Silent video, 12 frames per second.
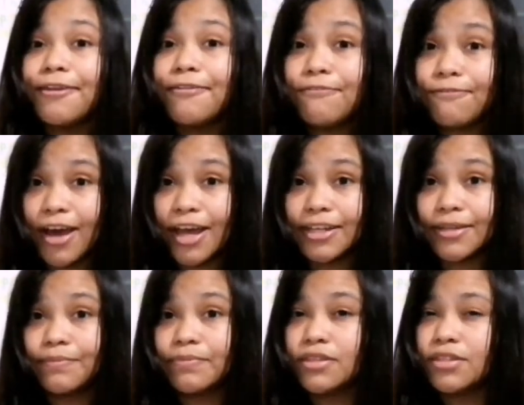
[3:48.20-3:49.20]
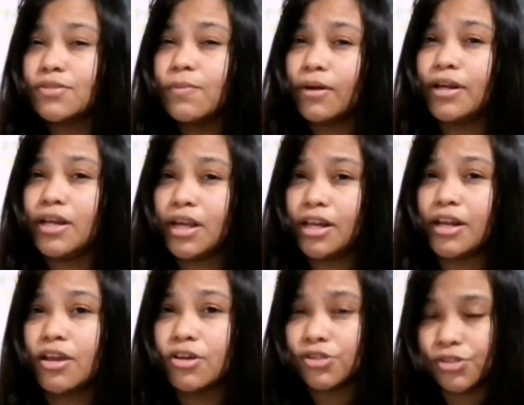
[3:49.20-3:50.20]
In fact, the
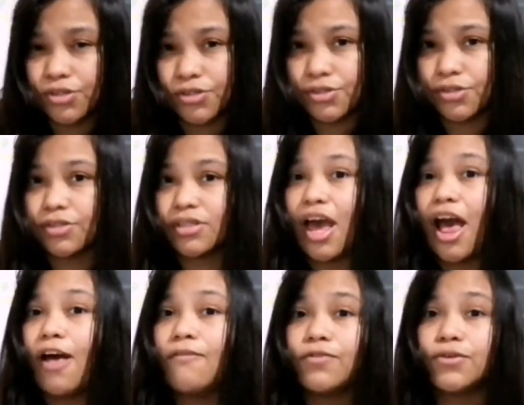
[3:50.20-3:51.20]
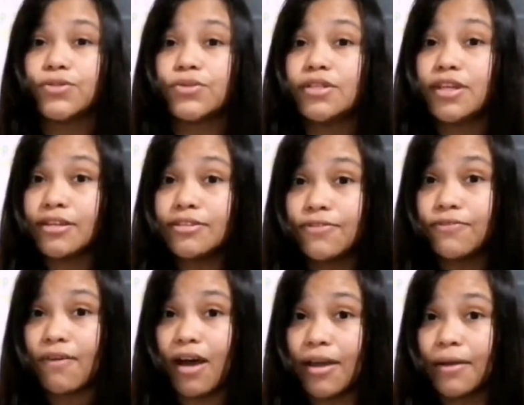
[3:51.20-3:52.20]
subordinating conjunctions help you to
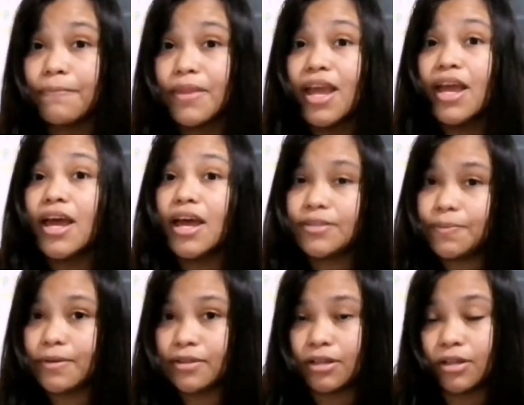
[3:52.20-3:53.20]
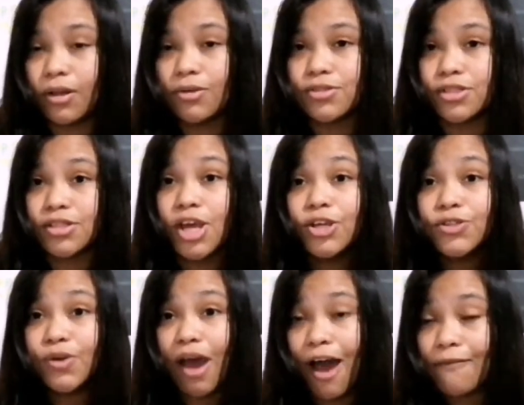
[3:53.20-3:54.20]
identify dependent clauses.
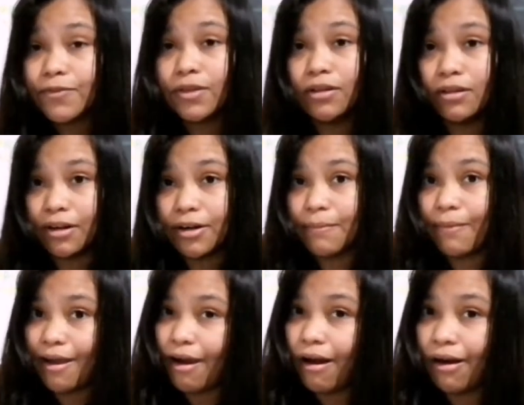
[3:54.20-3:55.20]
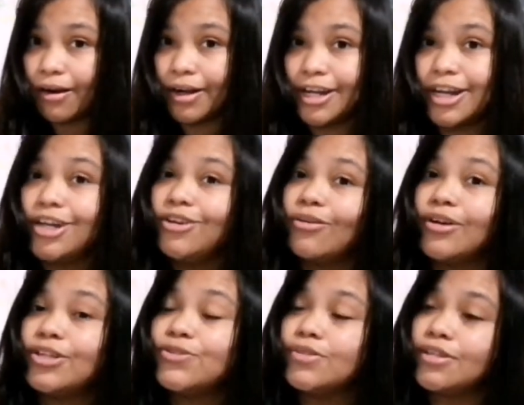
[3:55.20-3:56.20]
You have to learn them by heart in
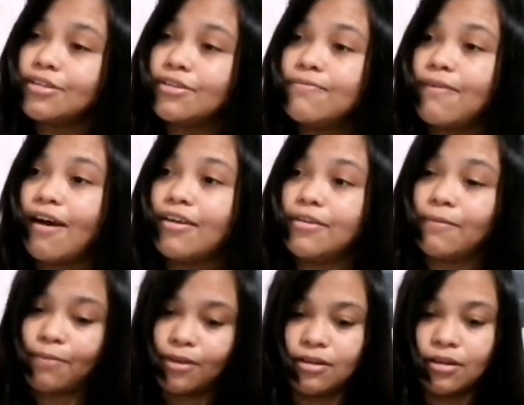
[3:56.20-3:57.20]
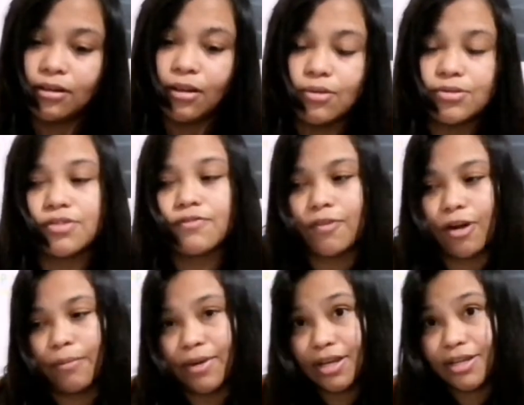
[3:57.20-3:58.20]
order to identify dependent clauses
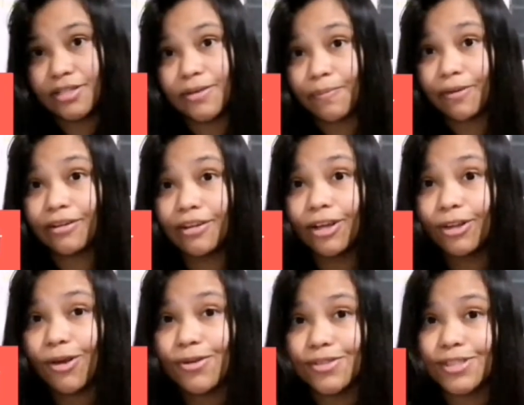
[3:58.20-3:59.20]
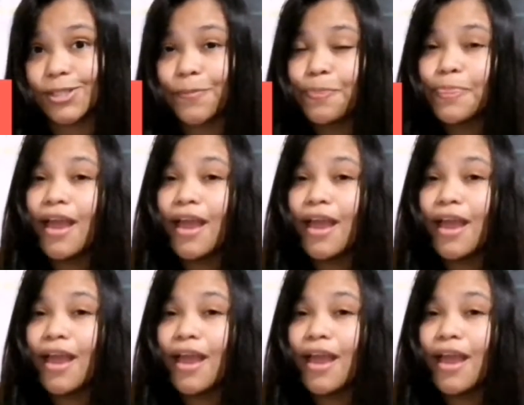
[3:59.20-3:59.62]
from independent clauses.